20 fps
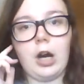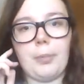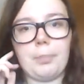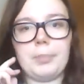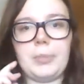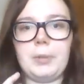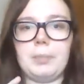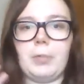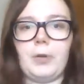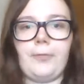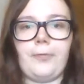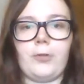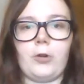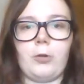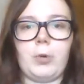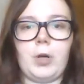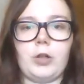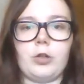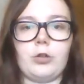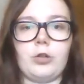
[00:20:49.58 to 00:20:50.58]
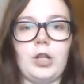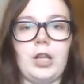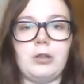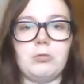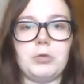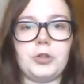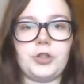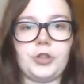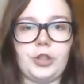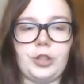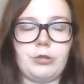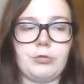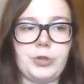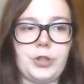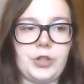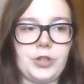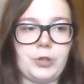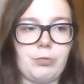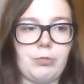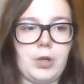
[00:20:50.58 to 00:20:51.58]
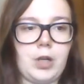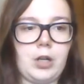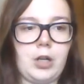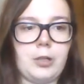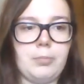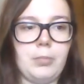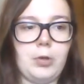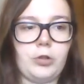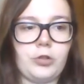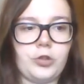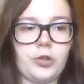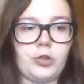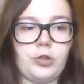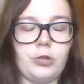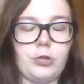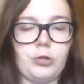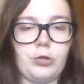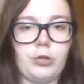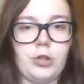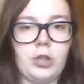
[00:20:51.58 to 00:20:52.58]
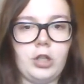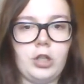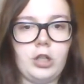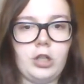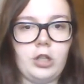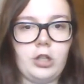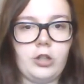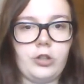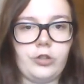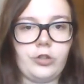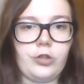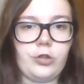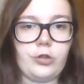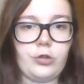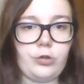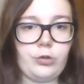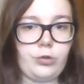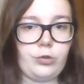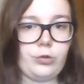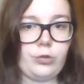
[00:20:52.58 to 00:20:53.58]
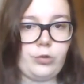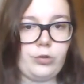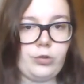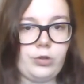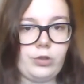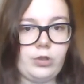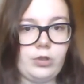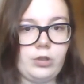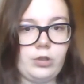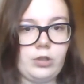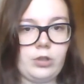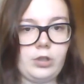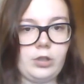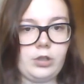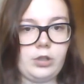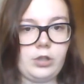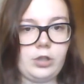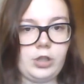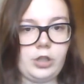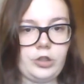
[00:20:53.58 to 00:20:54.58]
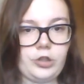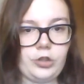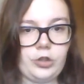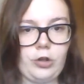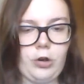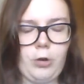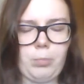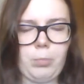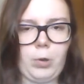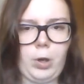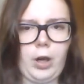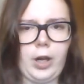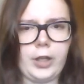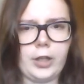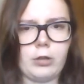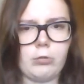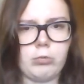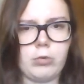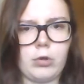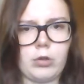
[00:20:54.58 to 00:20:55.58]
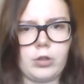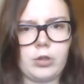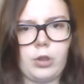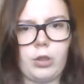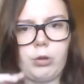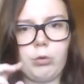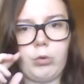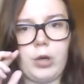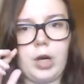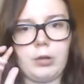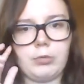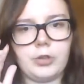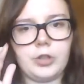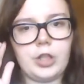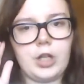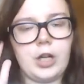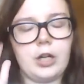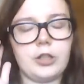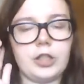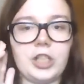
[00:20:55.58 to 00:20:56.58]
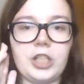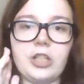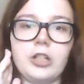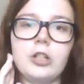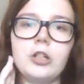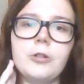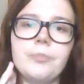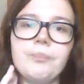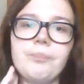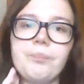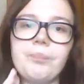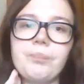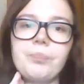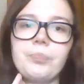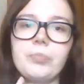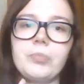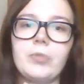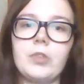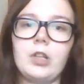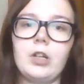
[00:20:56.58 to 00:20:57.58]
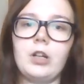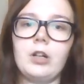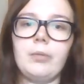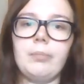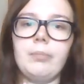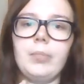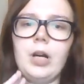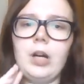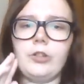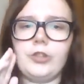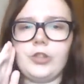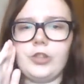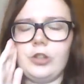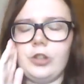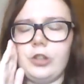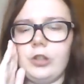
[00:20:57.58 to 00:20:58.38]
People from other language degrees were able to do a job like work throughout their year, but